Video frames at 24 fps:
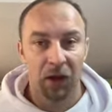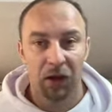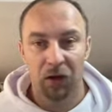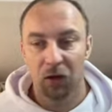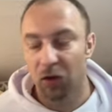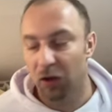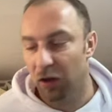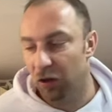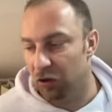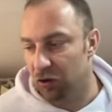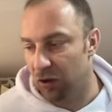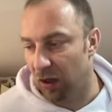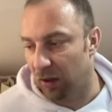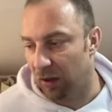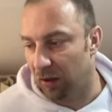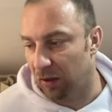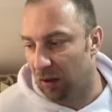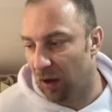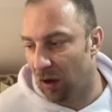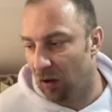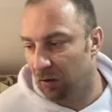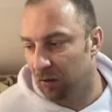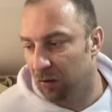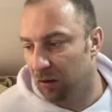You can check it
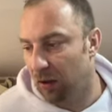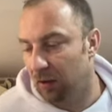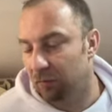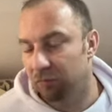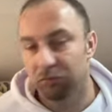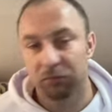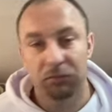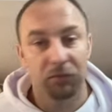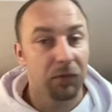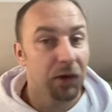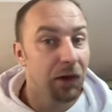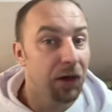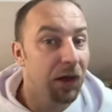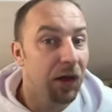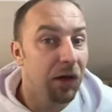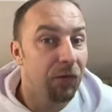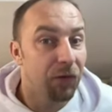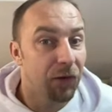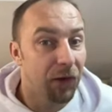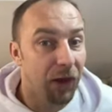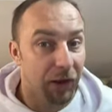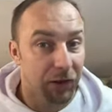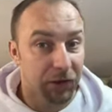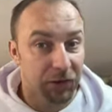out. And if
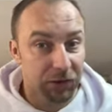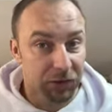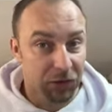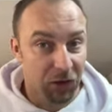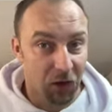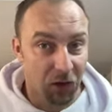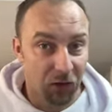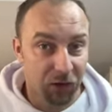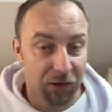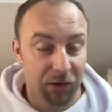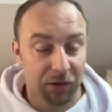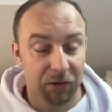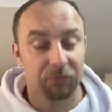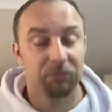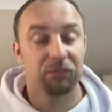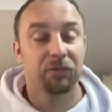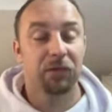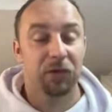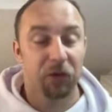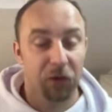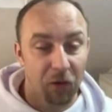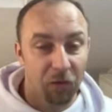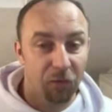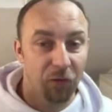you like this content,
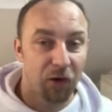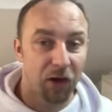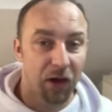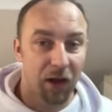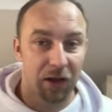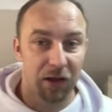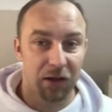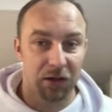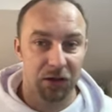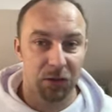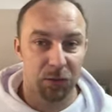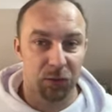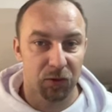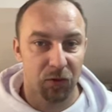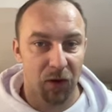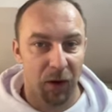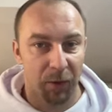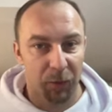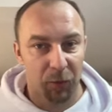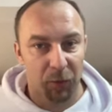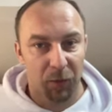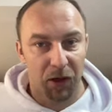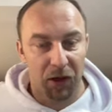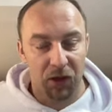don't forget to
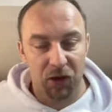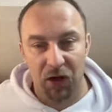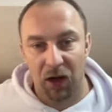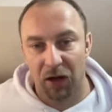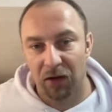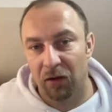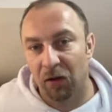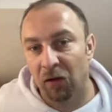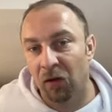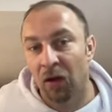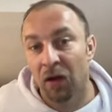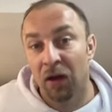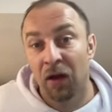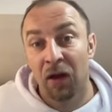subscribe to my channel.